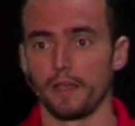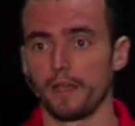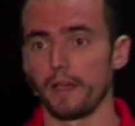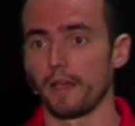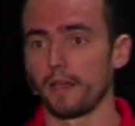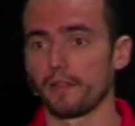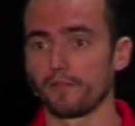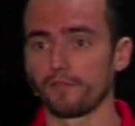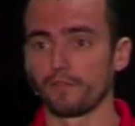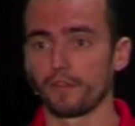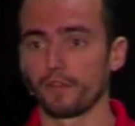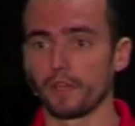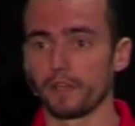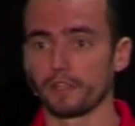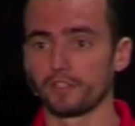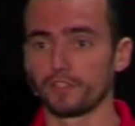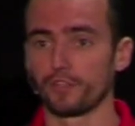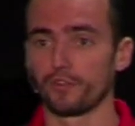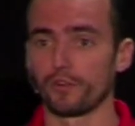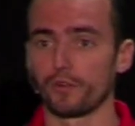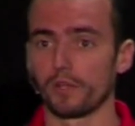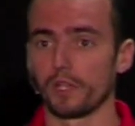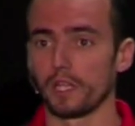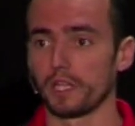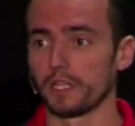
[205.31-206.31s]
And the
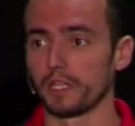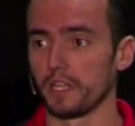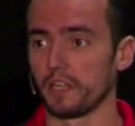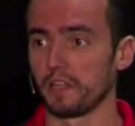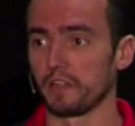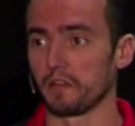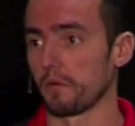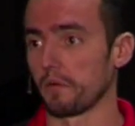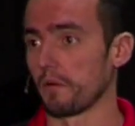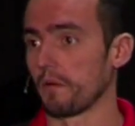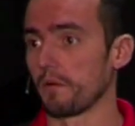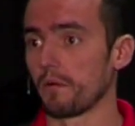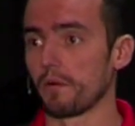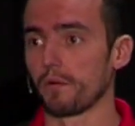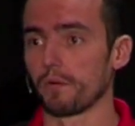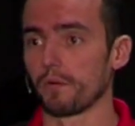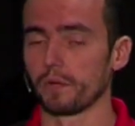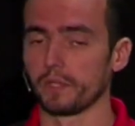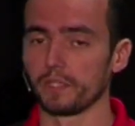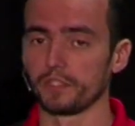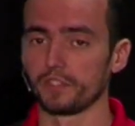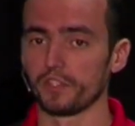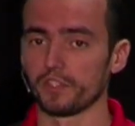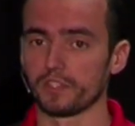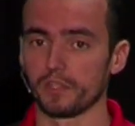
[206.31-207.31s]
general idea, oh,
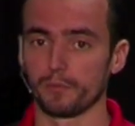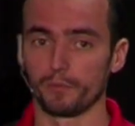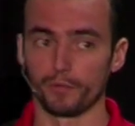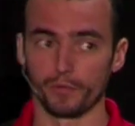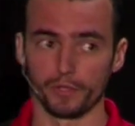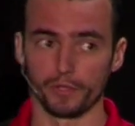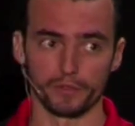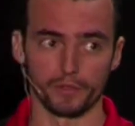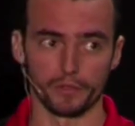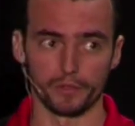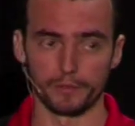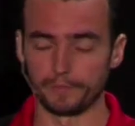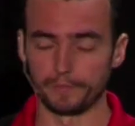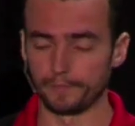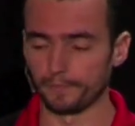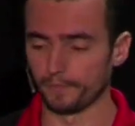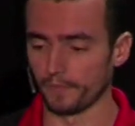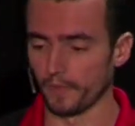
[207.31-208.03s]
it's just a printer.